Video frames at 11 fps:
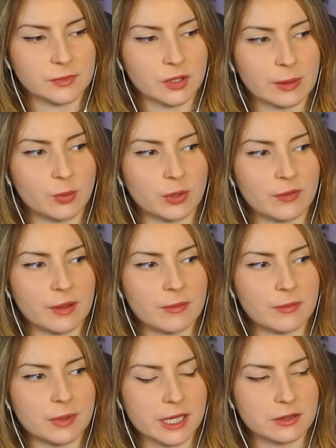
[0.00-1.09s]
Okay, but what if he,
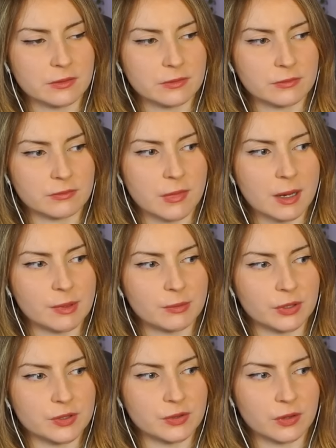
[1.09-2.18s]
like, mama
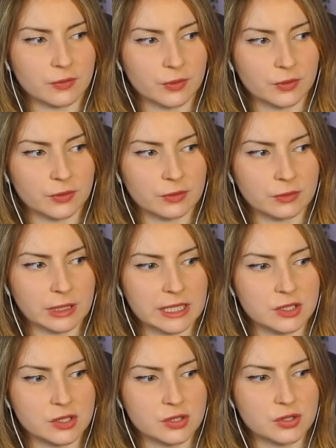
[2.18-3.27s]
birds you the food? He
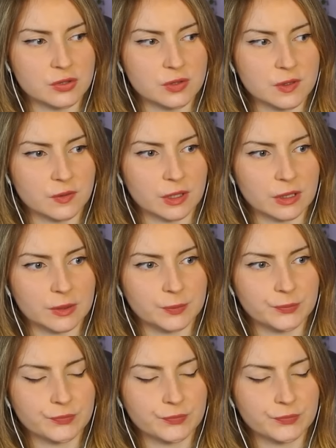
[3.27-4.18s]
just chews it for you.